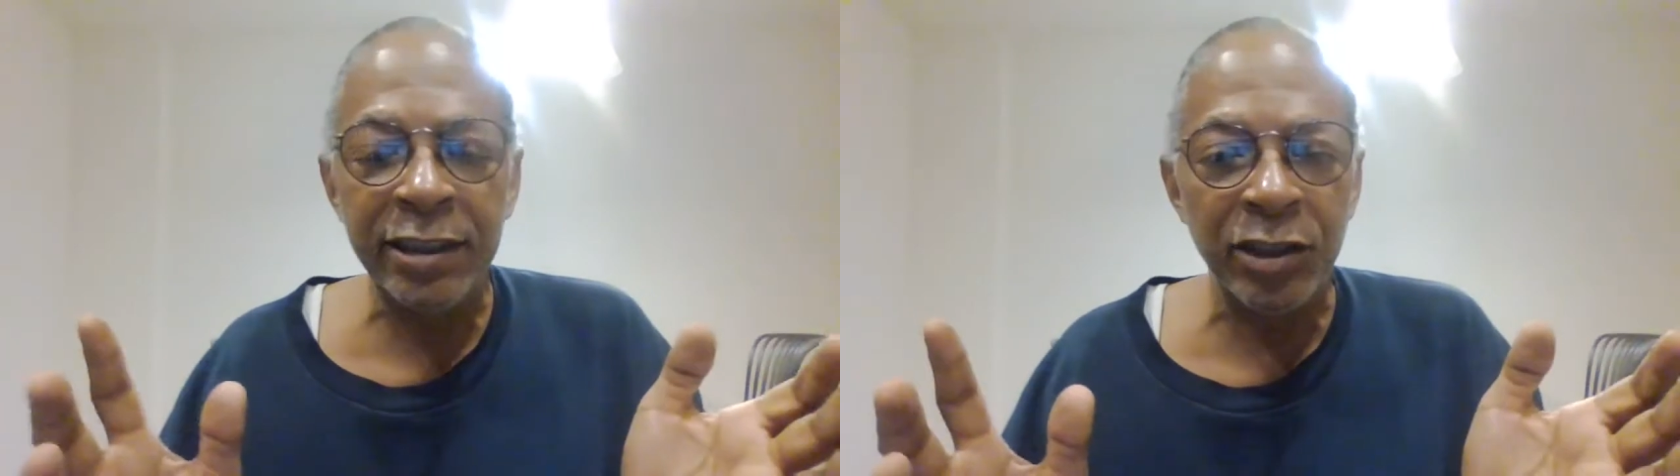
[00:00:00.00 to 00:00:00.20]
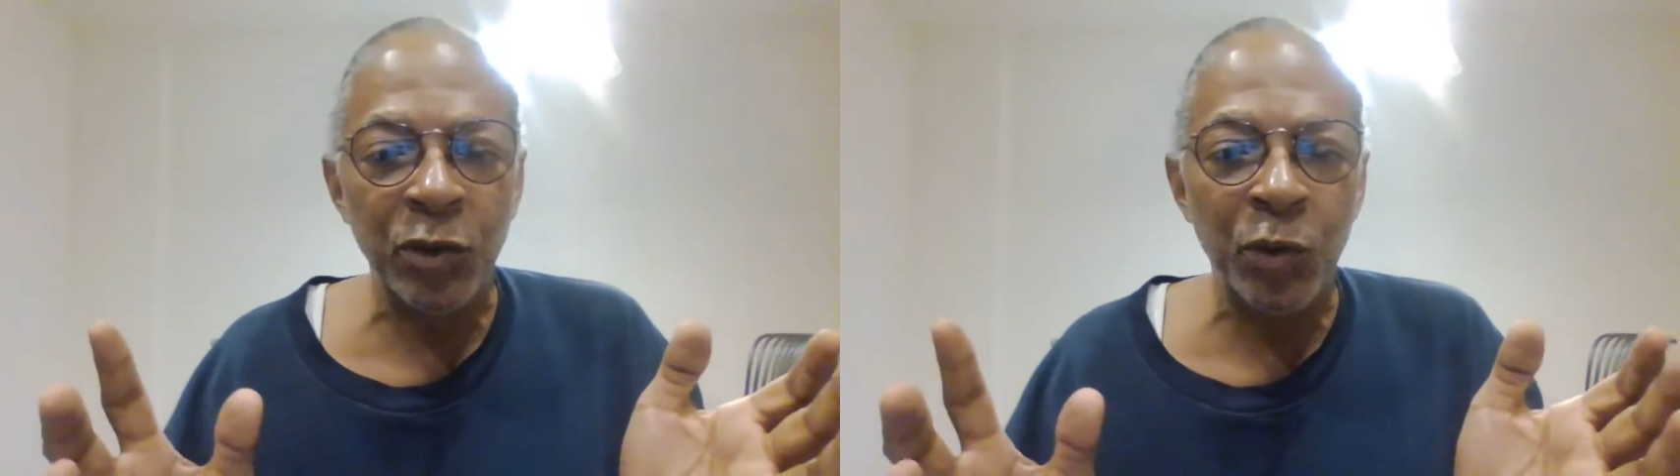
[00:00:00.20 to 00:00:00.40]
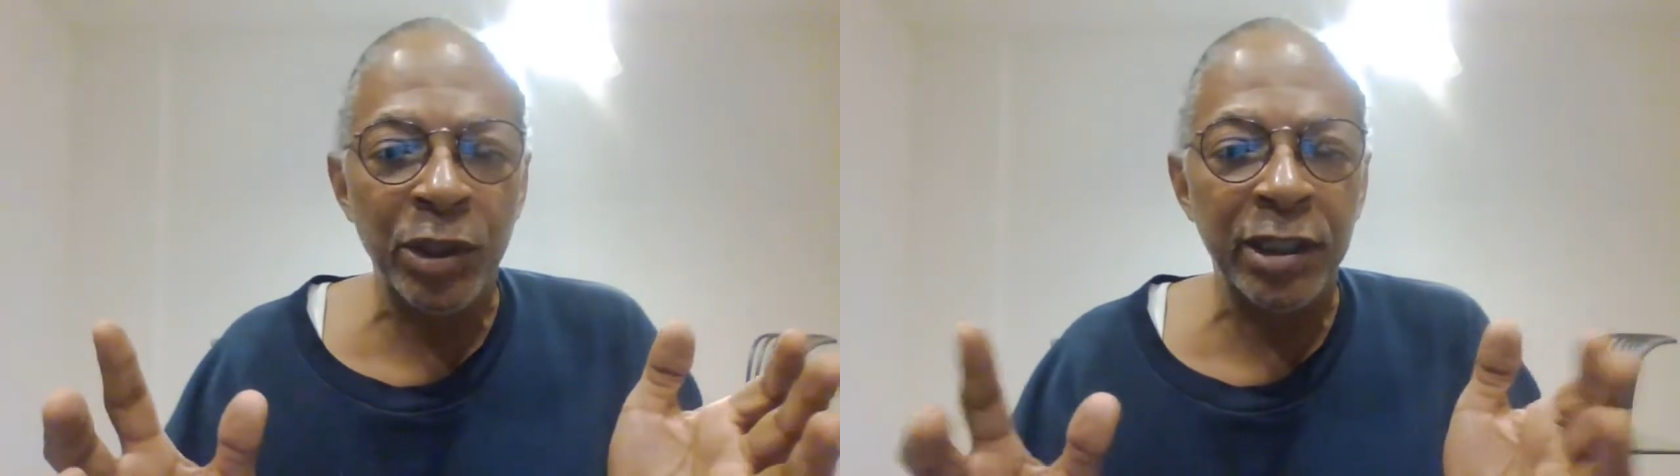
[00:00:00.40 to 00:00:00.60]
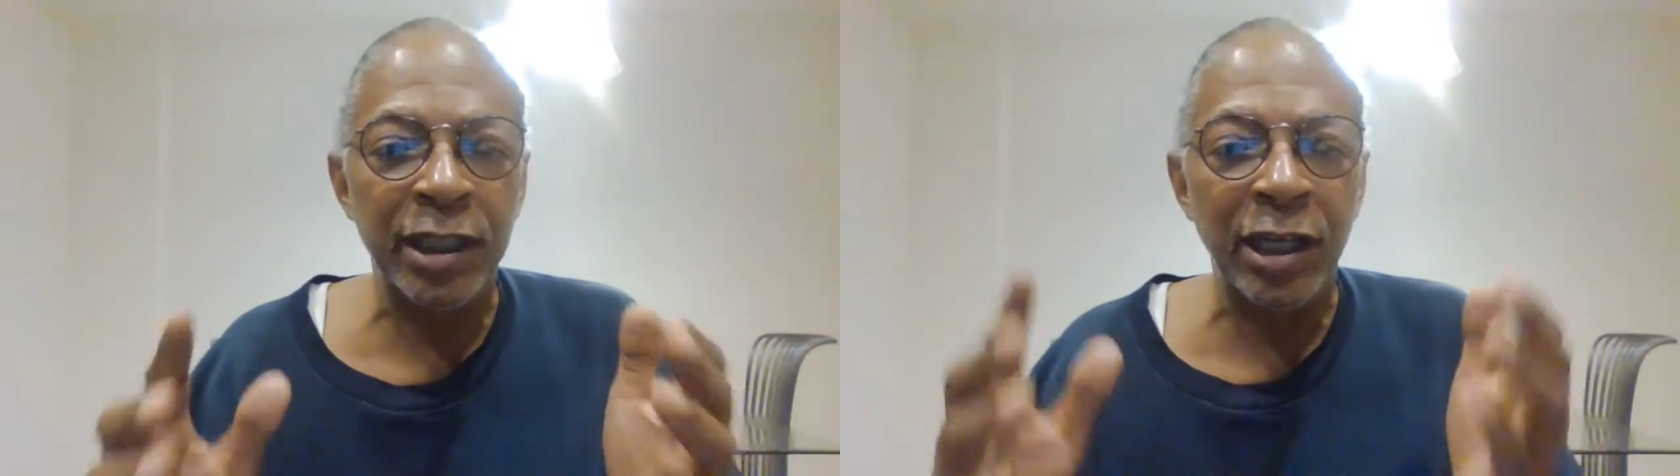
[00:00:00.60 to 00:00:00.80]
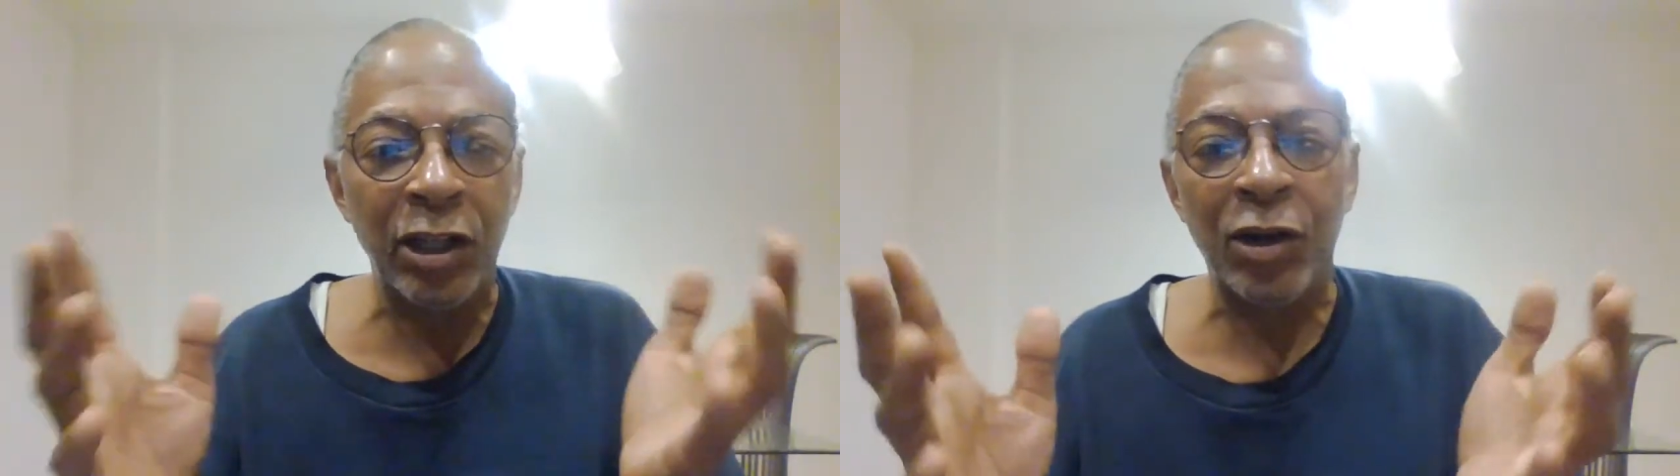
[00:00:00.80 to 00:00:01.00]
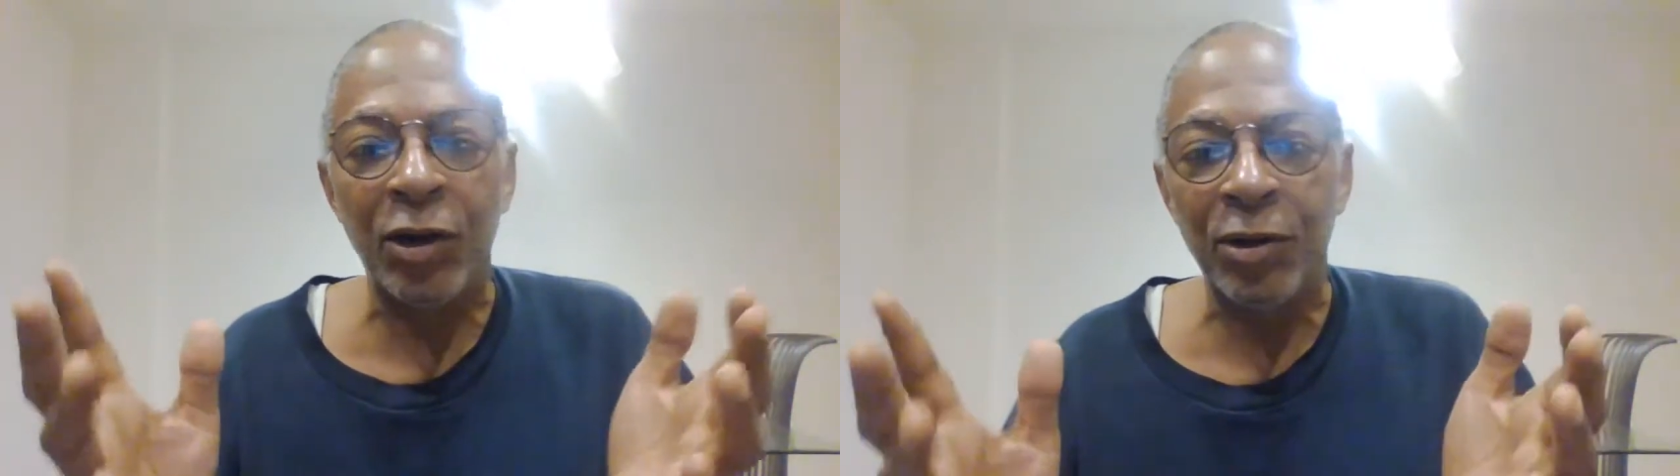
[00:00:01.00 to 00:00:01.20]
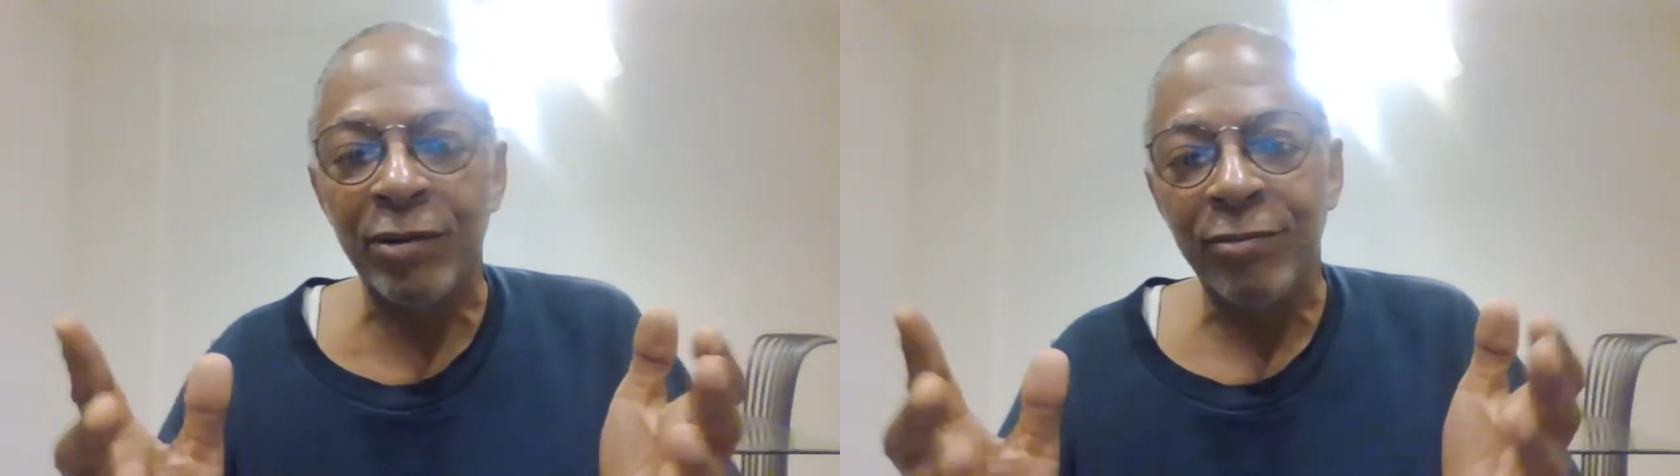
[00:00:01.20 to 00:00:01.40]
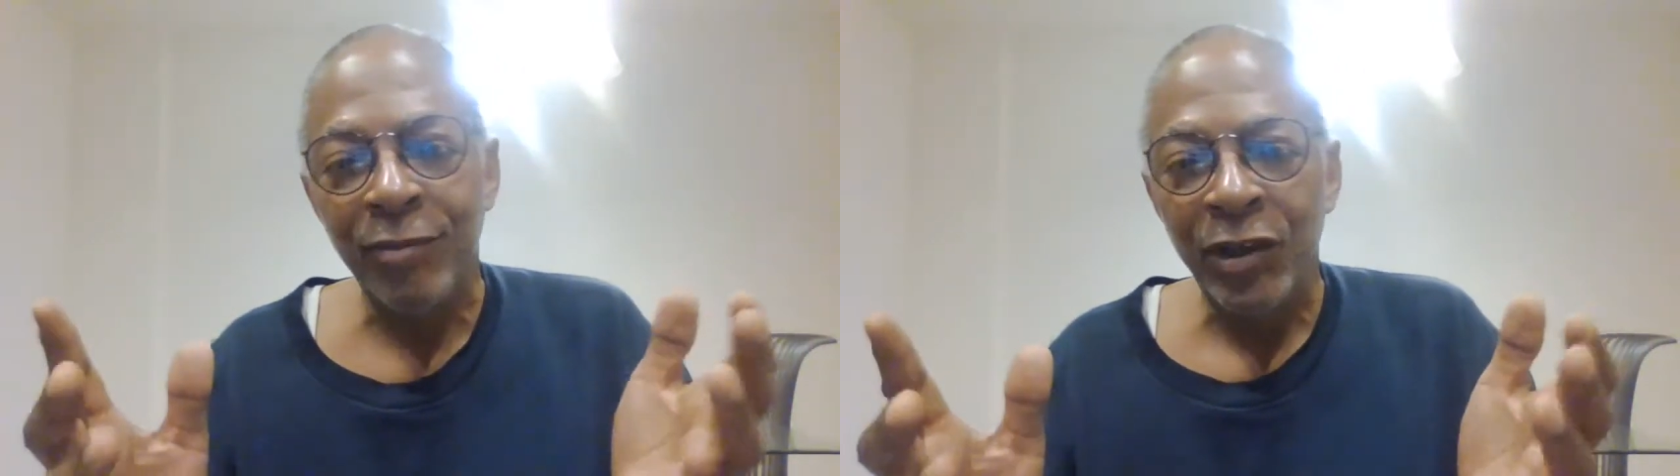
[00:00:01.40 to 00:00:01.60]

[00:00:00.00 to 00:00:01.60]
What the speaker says: in the wood and learn,